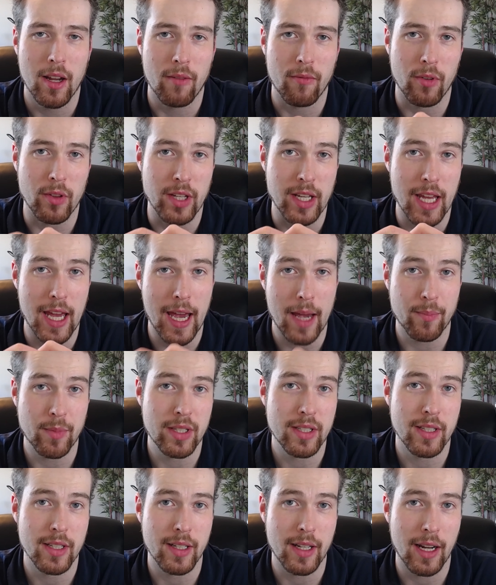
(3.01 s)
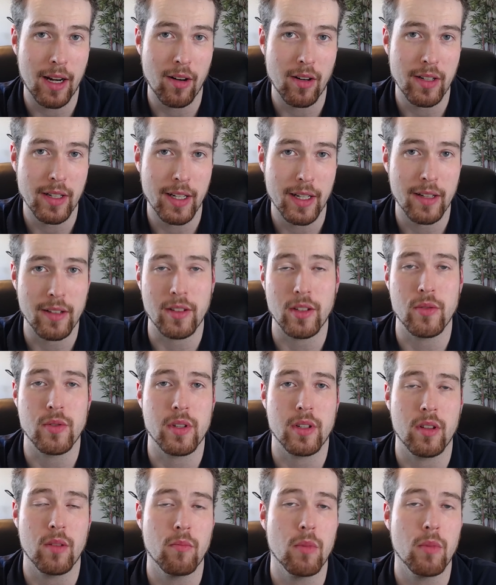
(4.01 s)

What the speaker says: for the Edmonton area using the